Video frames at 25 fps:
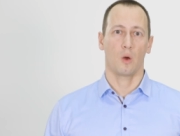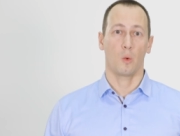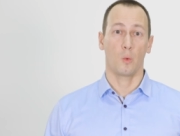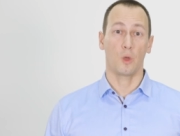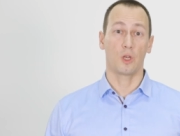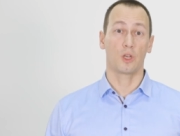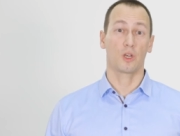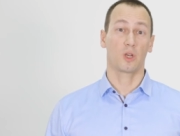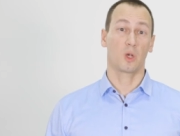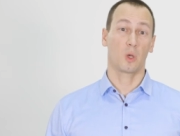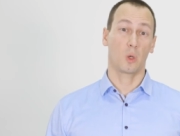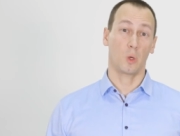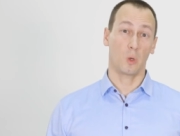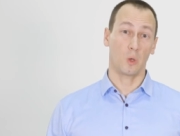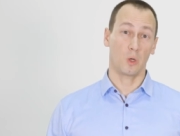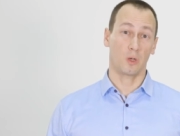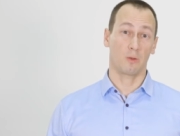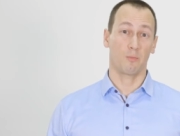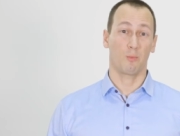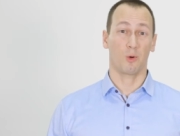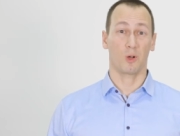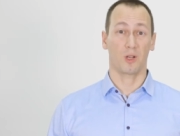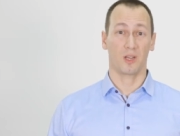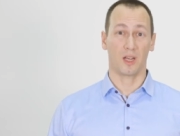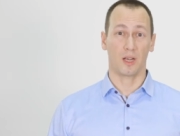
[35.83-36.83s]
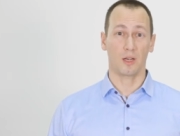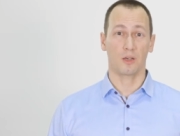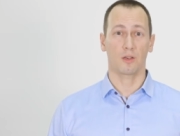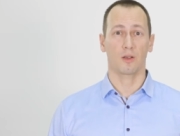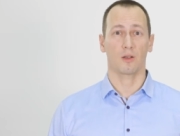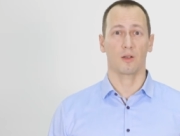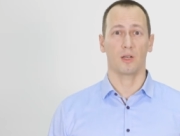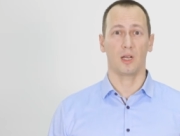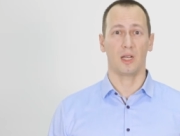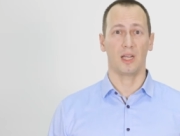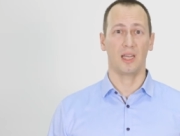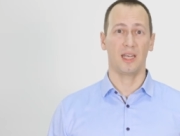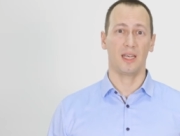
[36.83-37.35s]
which could
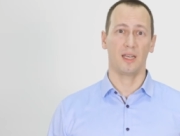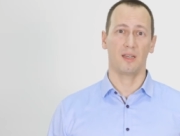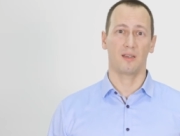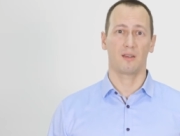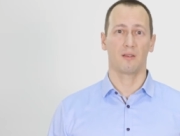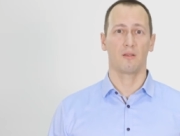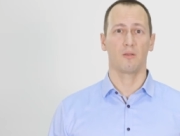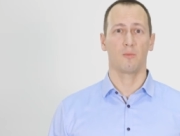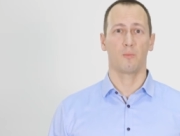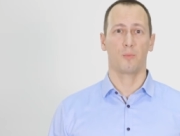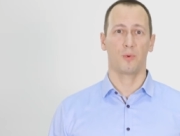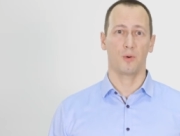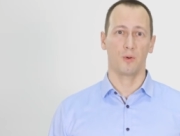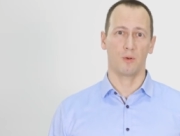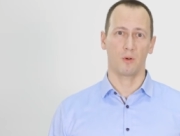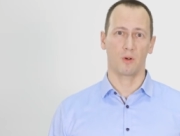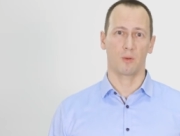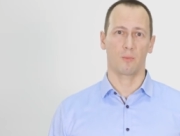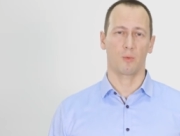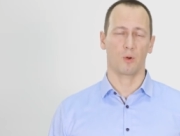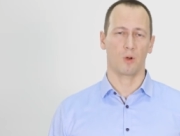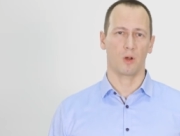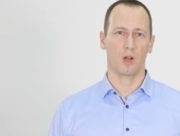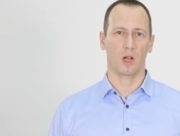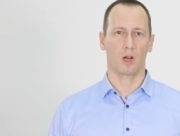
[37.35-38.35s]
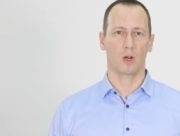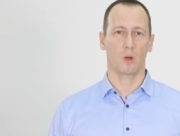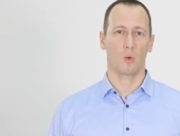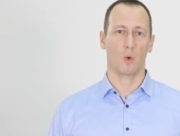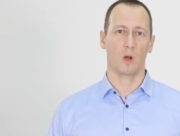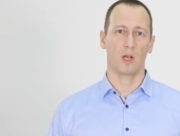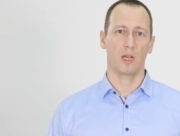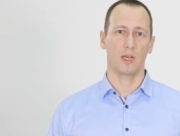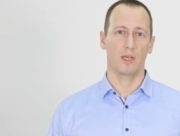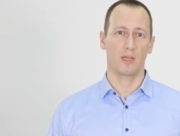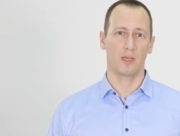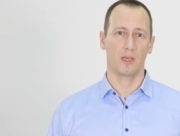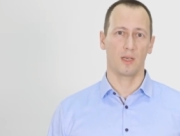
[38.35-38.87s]
potentially lead to poor product
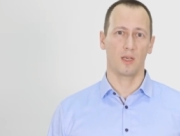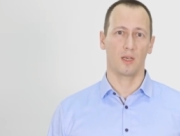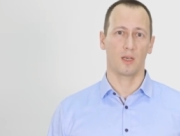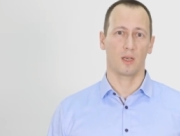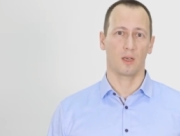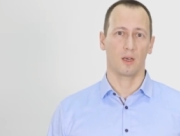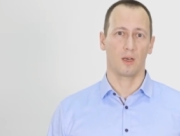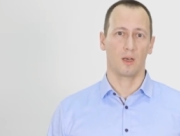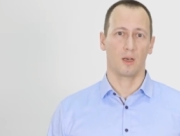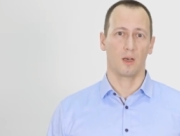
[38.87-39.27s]
quality